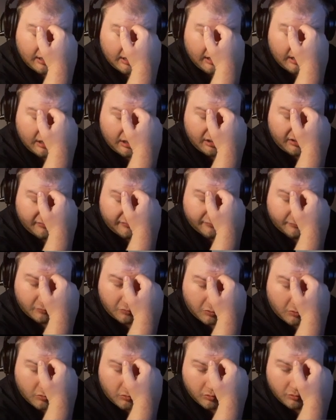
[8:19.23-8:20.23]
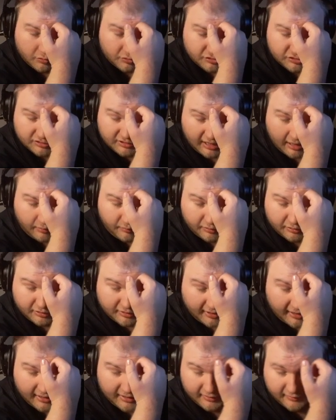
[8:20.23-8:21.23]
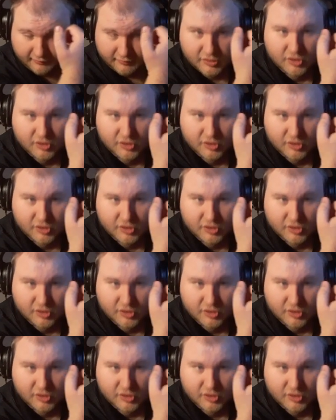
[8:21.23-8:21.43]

And of course that would kind of